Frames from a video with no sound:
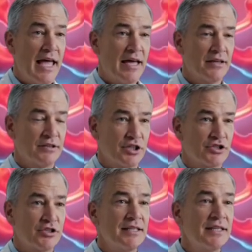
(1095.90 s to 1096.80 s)
If this
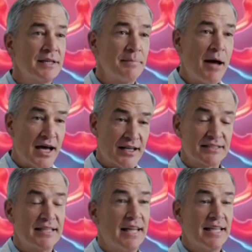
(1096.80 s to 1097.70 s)
message reached you
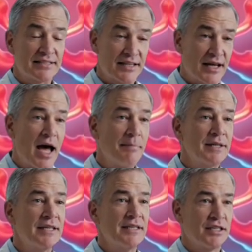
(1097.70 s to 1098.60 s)
today, don't
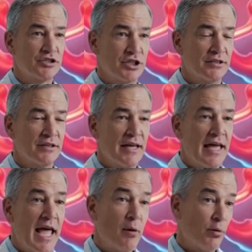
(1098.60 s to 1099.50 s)
keep it to
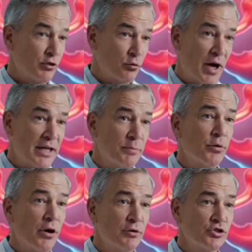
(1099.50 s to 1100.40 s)
yourself.
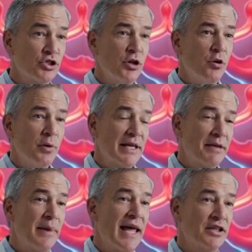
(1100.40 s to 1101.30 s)
Someone out there is still
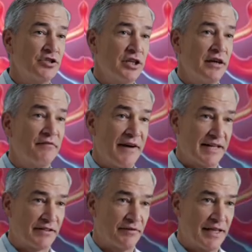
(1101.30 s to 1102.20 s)
suffering in
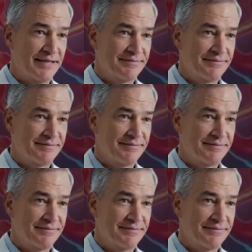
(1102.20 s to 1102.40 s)
silence,